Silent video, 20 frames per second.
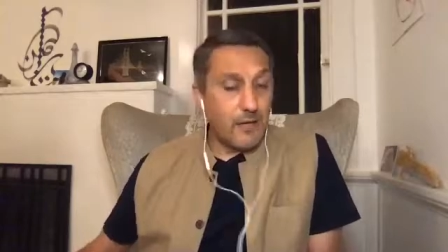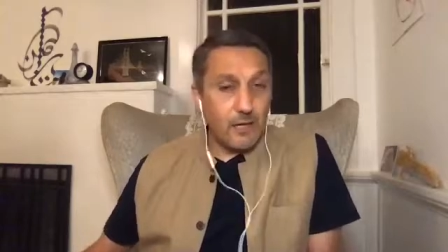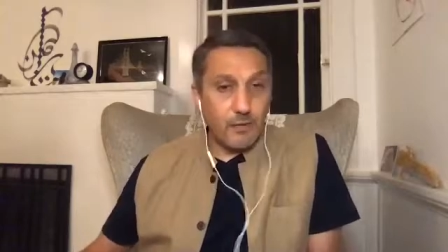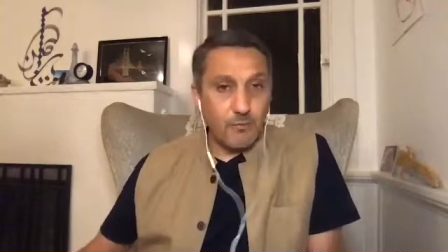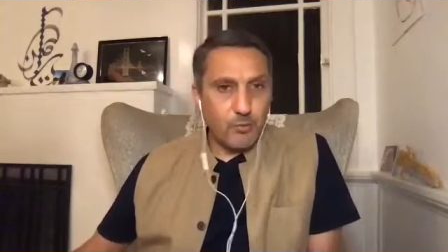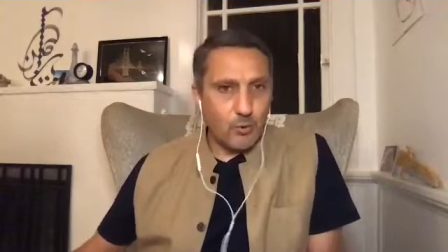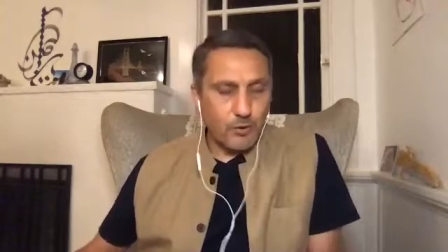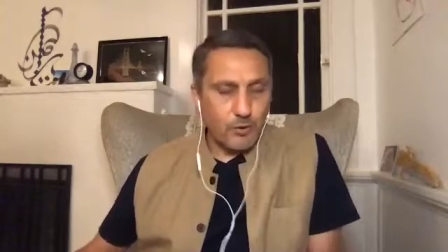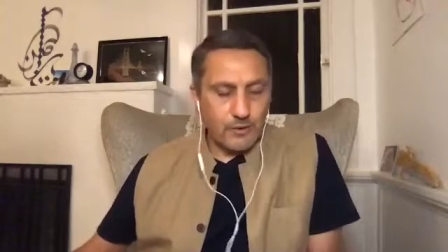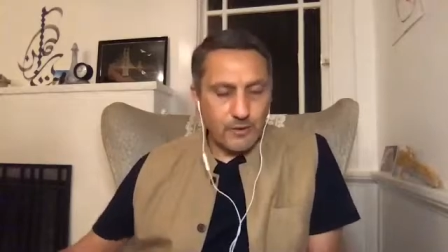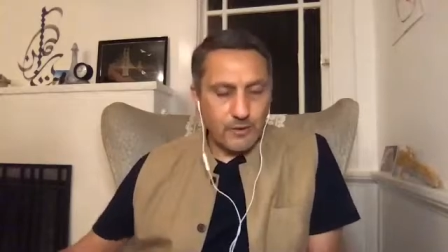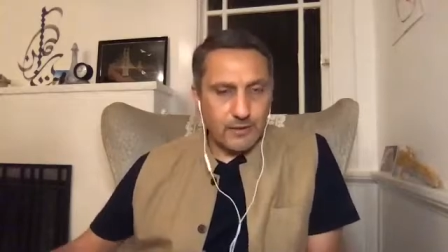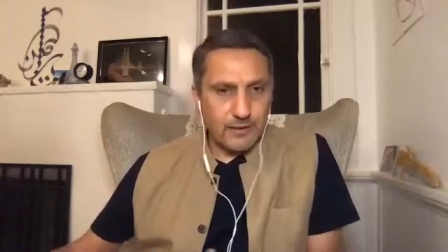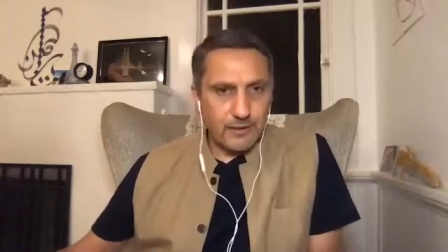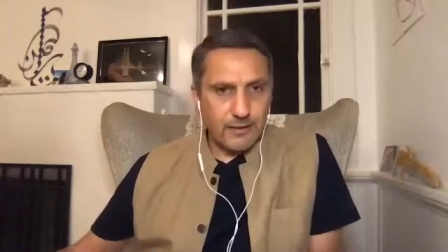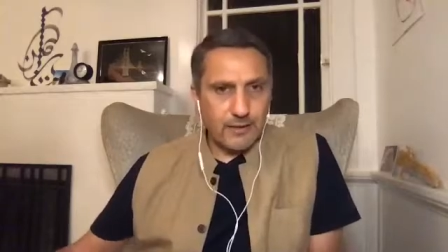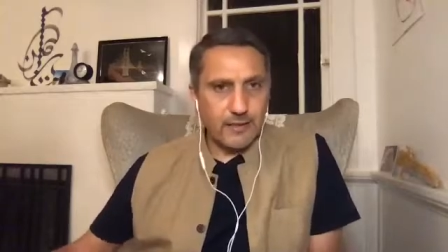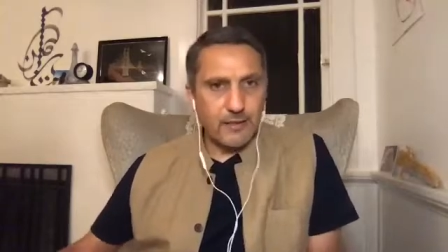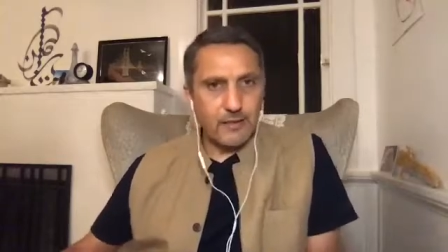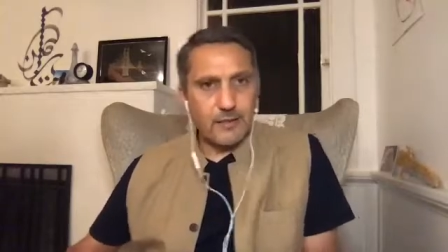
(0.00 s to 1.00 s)
important
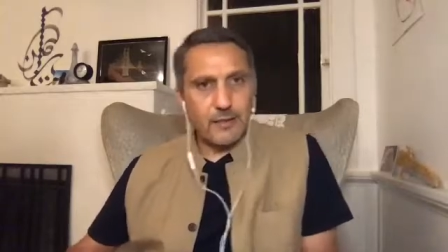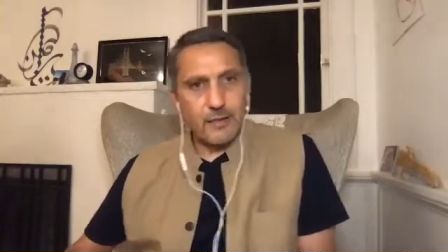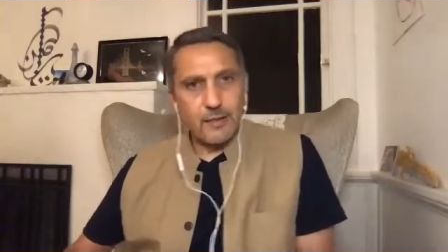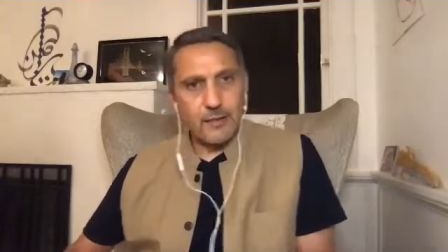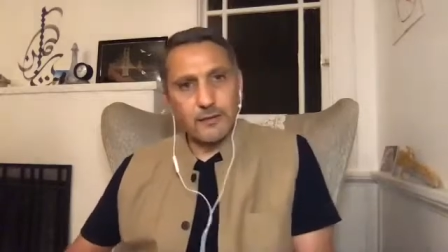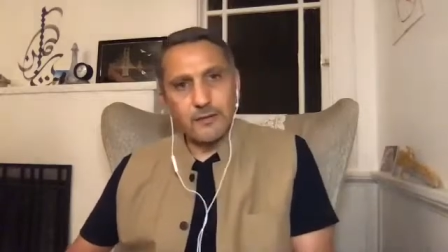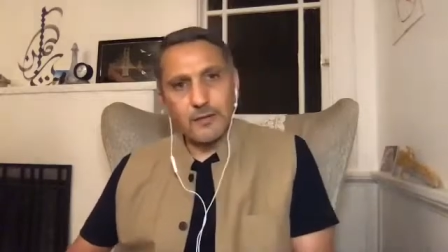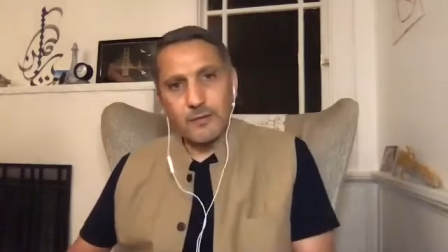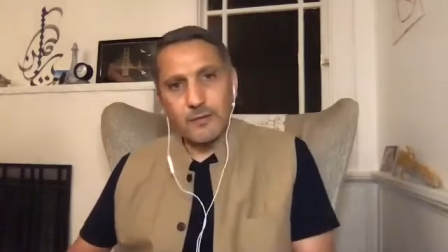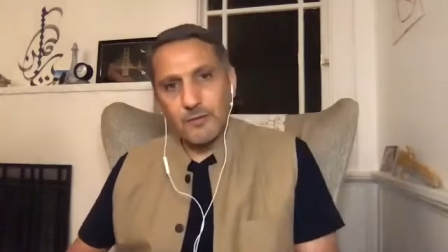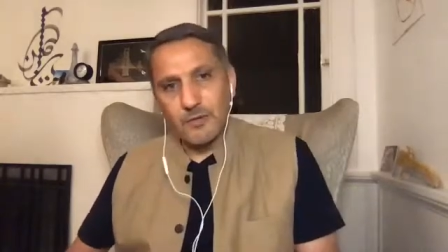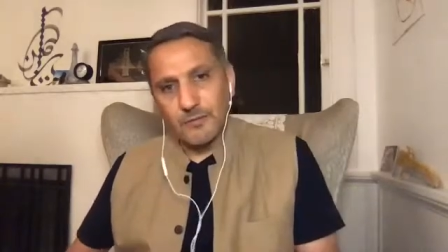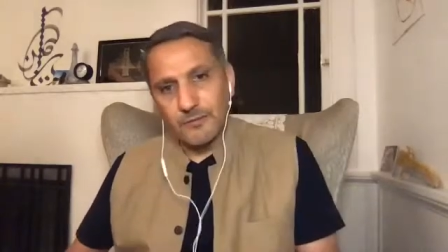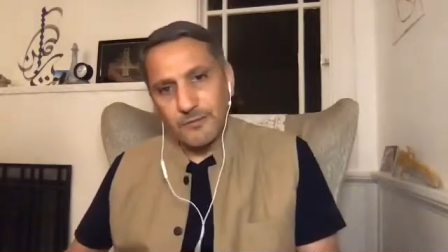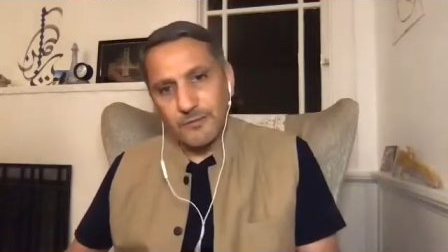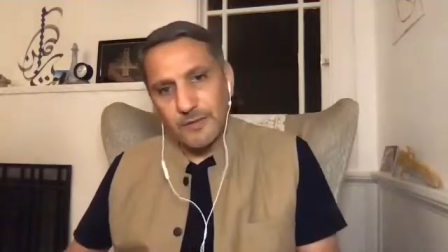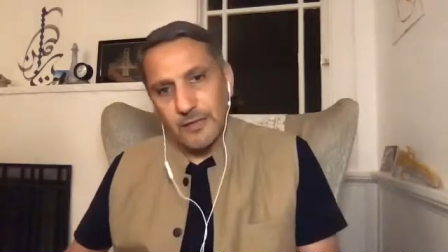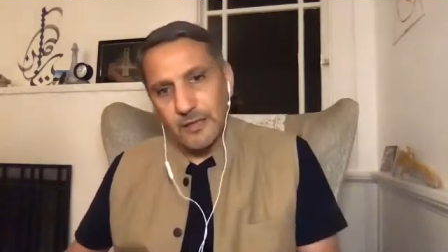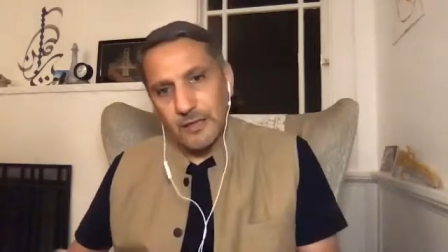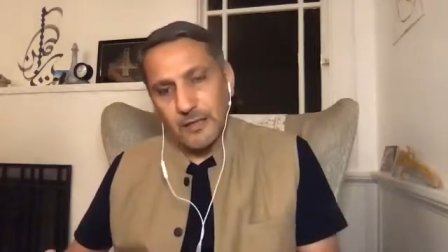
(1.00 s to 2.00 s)
link in terms of
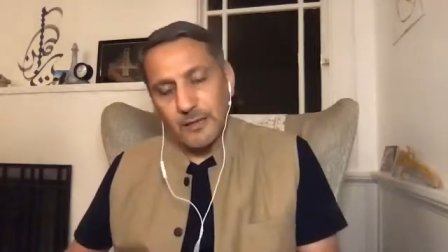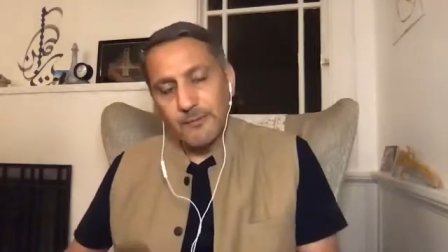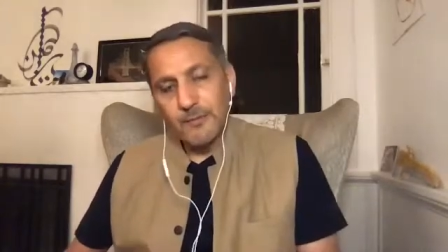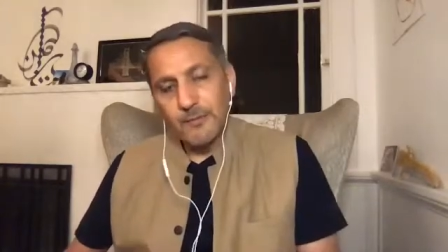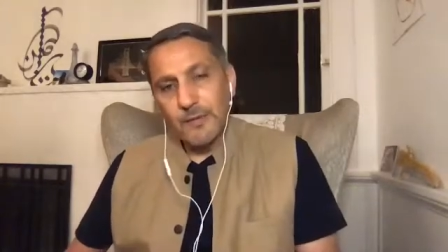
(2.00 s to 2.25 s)
the